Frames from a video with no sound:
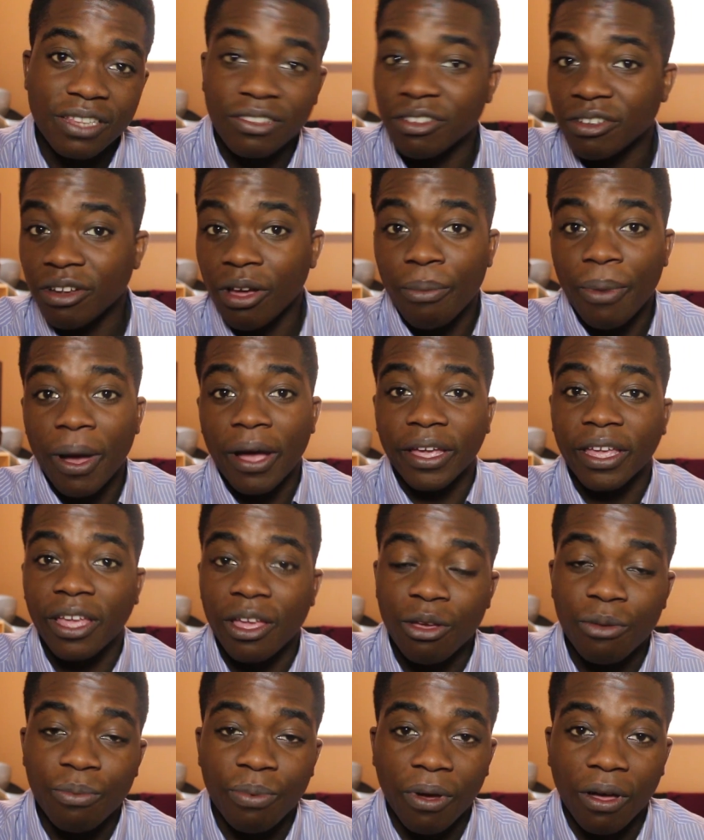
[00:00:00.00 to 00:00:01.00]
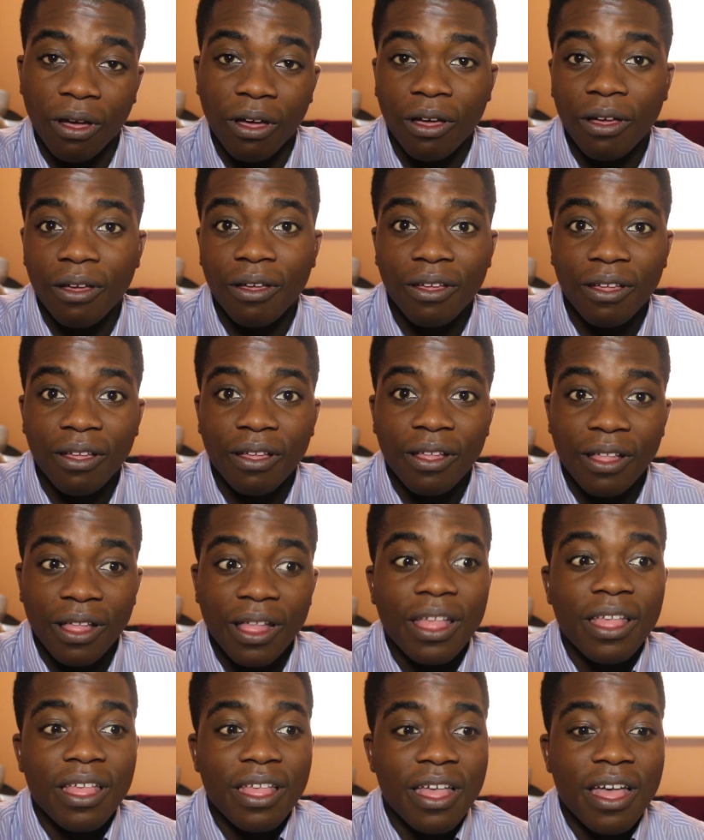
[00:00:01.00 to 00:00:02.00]
Don't know about you, but
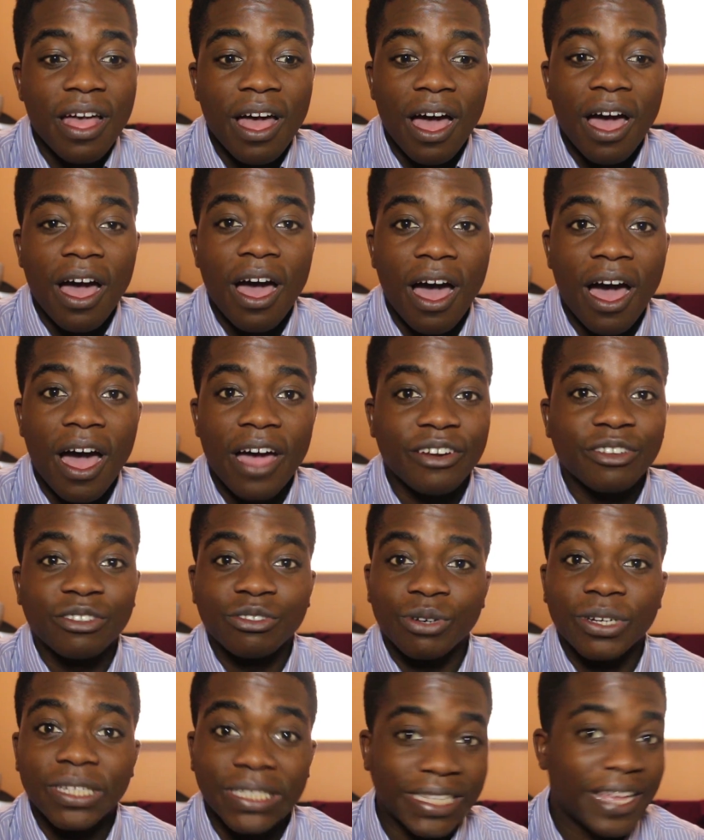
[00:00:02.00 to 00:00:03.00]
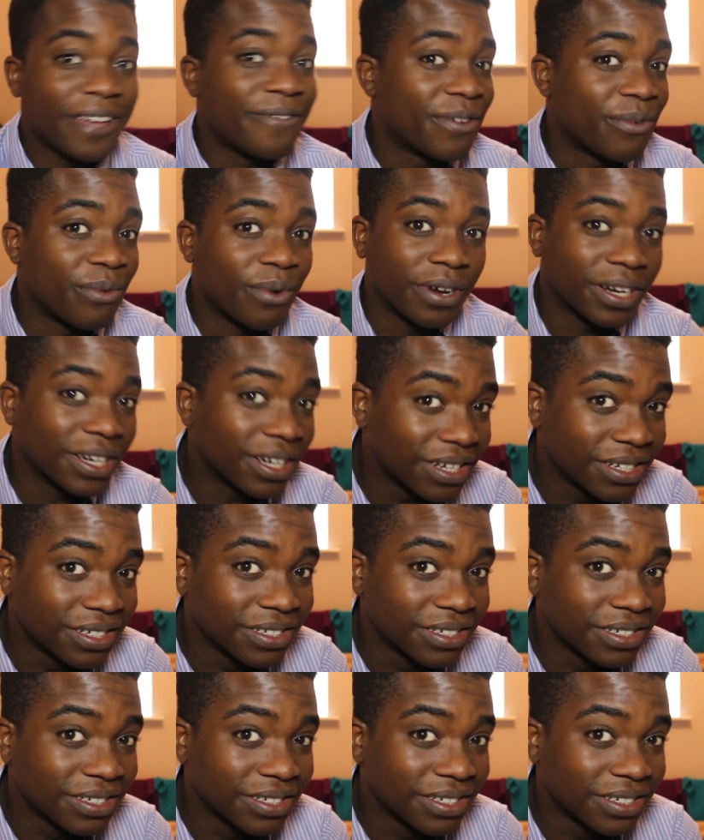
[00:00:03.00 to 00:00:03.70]
I don't trust everyone,